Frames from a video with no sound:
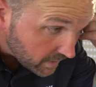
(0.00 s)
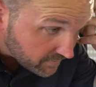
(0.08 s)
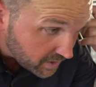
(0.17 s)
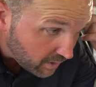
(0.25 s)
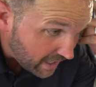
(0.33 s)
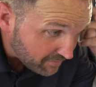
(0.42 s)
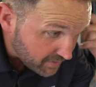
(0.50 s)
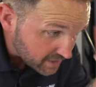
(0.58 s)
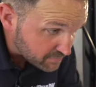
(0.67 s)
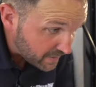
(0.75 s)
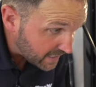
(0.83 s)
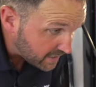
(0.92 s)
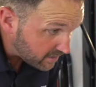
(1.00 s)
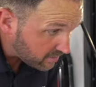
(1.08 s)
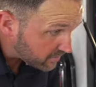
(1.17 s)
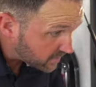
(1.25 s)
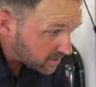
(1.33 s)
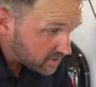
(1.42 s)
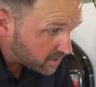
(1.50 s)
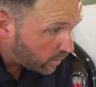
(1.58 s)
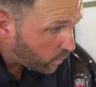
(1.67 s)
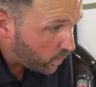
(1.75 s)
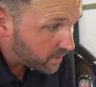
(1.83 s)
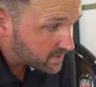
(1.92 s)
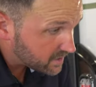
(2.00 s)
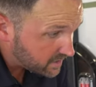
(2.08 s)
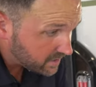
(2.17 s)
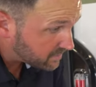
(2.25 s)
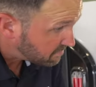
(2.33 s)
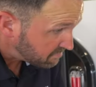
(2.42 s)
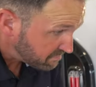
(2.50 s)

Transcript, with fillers: if you have things back here that you don't want to get